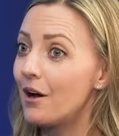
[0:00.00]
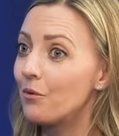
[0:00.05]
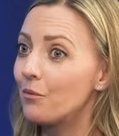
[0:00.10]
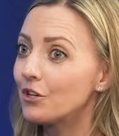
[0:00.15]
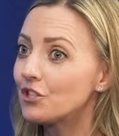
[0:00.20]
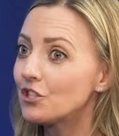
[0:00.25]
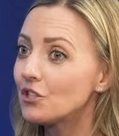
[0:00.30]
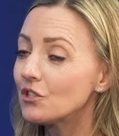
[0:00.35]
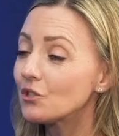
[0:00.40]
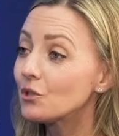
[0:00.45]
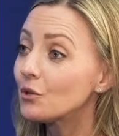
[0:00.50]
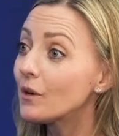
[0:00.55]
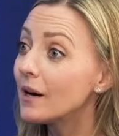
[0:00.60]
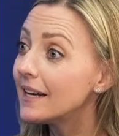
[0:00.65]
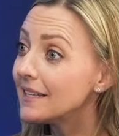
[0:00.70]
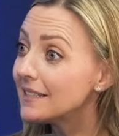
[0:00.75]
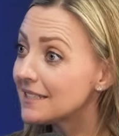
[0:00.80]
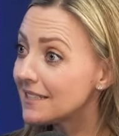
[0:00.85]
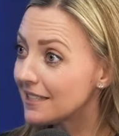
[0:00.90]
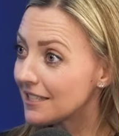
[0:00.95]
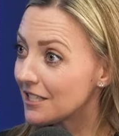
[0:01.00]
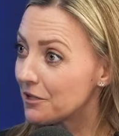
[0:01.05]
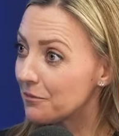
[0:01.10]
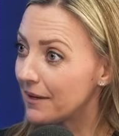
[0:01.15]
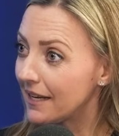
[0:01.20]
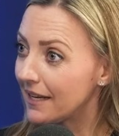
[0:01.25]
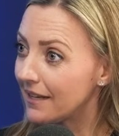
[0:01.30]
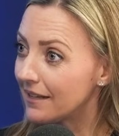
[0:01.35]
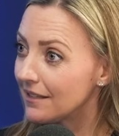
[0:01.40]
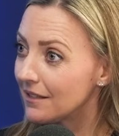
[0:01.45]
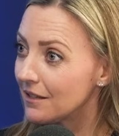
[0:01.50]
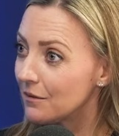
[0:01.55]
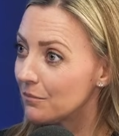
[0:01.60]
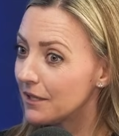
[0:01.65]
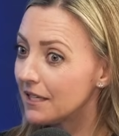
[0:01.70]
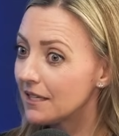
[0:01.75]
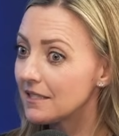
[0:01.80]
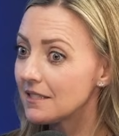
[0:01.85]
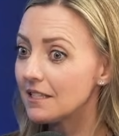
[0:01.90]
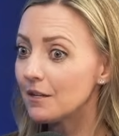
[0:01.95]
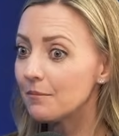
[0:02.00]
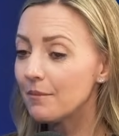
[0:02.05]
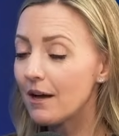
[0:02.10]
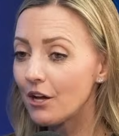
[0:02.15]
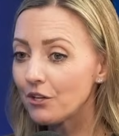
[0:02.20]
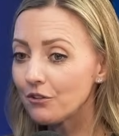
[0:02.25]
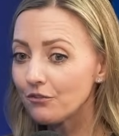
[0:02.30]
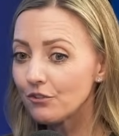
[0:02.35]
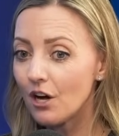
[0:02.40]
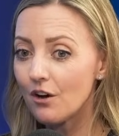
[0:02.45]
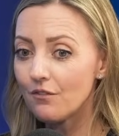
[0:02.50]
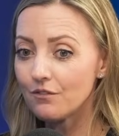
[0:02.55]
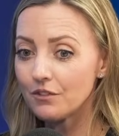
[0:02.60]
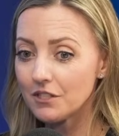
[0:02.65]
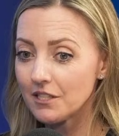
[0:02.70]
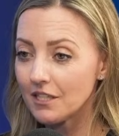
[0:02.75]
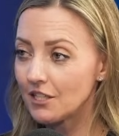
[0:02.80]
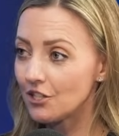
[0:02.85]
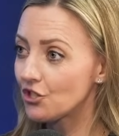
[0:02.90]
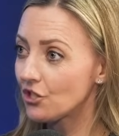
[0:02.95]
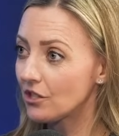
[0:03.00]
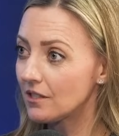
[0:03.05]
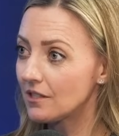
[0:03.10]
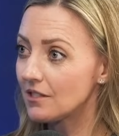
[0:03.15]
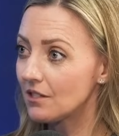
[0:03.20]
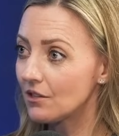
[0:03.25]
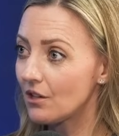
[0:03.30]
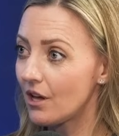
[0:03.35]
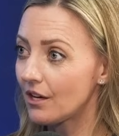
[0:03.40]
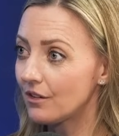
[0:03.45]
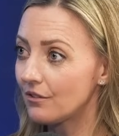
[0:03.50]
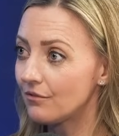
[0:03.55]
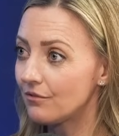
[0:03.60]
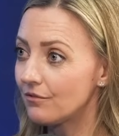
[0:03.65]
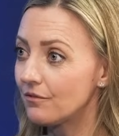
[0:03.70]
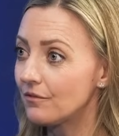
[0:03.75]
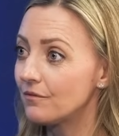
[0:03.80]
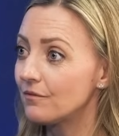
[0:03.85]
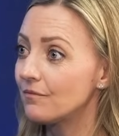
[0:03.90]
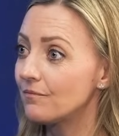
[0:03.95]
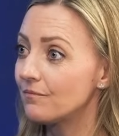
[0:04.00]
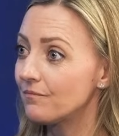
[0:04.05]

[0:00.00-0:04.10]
which is crazy to me because the amount of conversations a lot of